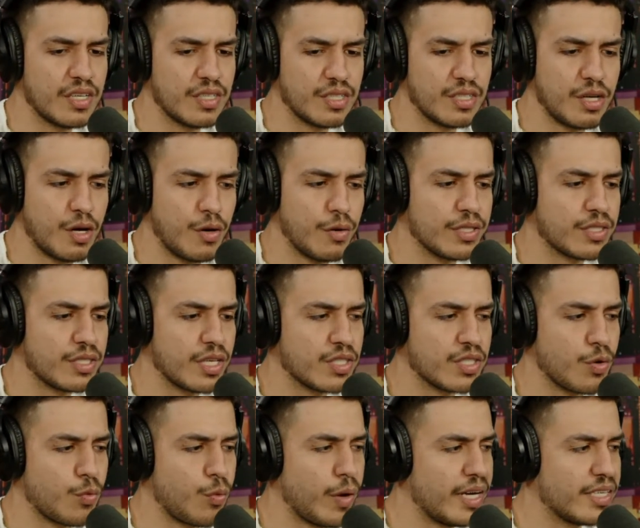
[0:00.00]
it's
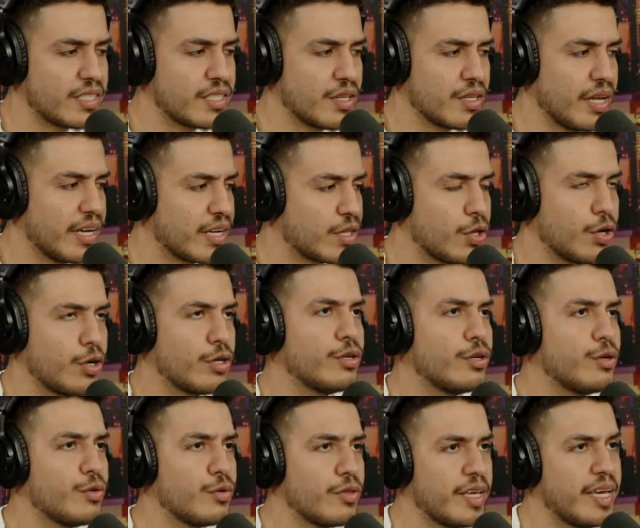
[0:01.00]
a way to like learn
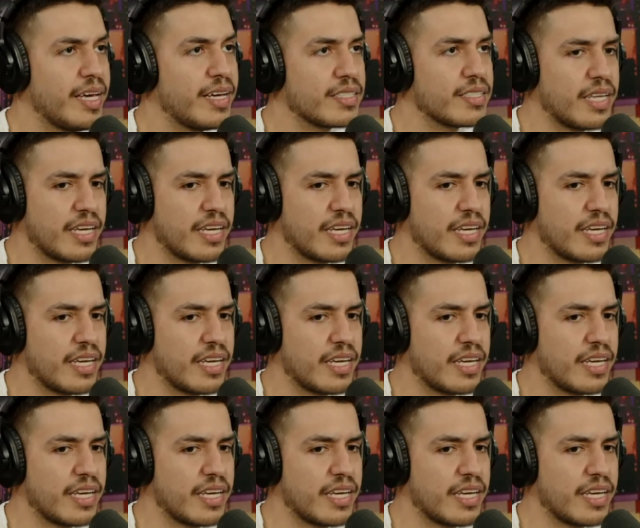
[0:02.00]
new things.